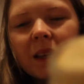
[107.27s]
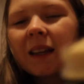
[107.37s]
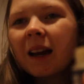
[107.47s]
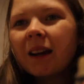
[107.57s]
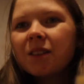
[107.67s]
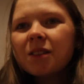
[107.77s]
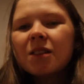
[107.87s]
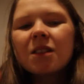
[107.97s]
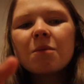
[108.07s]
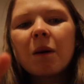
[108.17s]
It kind of
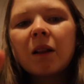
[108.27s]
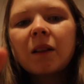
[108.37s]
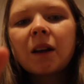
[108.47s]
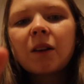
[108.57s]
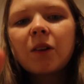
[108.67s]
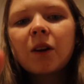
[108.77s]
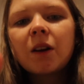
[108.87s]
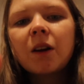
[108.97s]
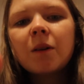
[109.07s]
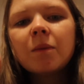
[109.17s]
doesn't smell like cookie
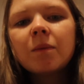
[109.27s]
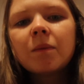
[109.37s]
dough.